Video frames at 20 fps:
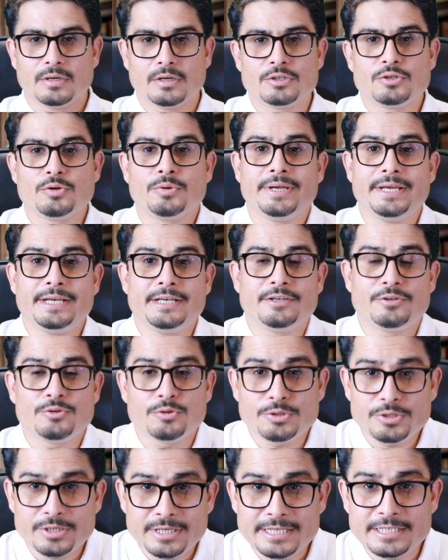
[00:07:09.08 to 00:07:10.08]
uh, so it
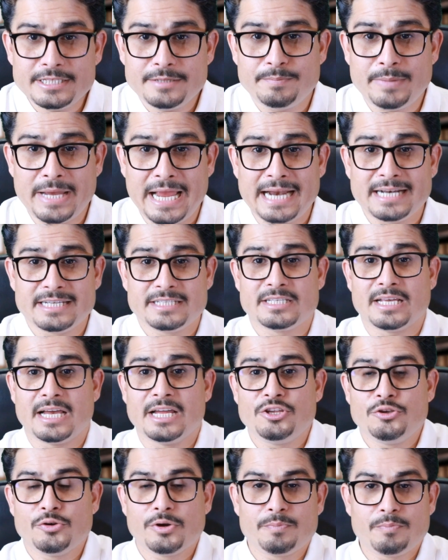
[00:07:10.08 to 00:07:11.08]
totally depends
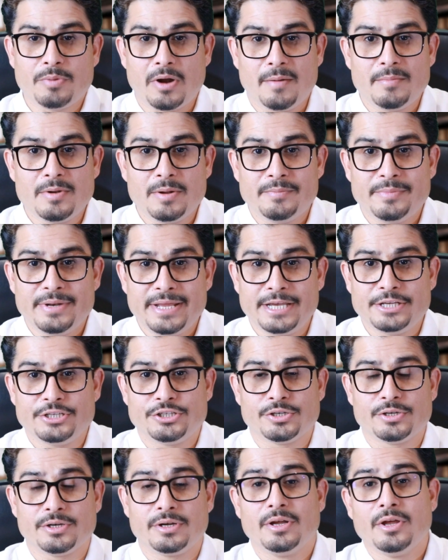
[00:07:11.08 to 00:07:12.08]
on your problem
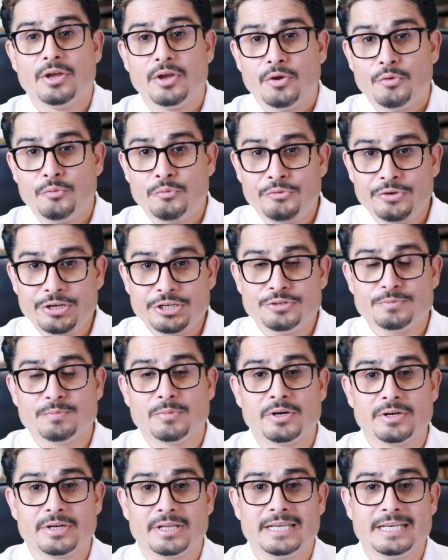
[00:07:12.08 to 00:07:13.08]
nature, which
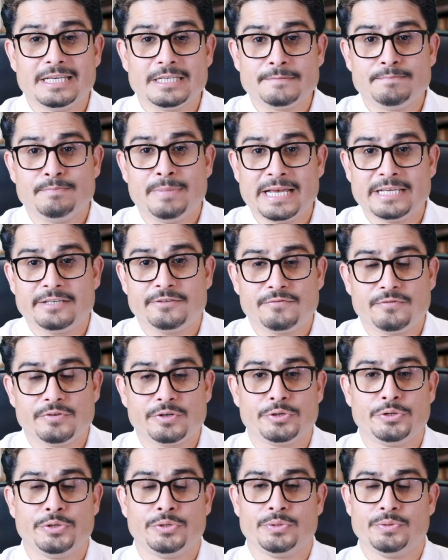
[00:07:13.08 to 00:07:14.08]
model is best
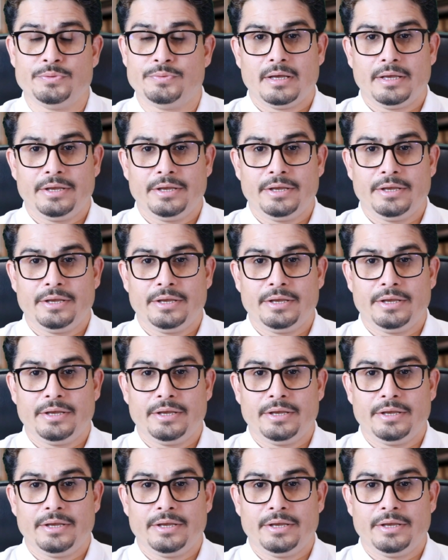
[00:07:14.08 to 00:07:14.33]
for you.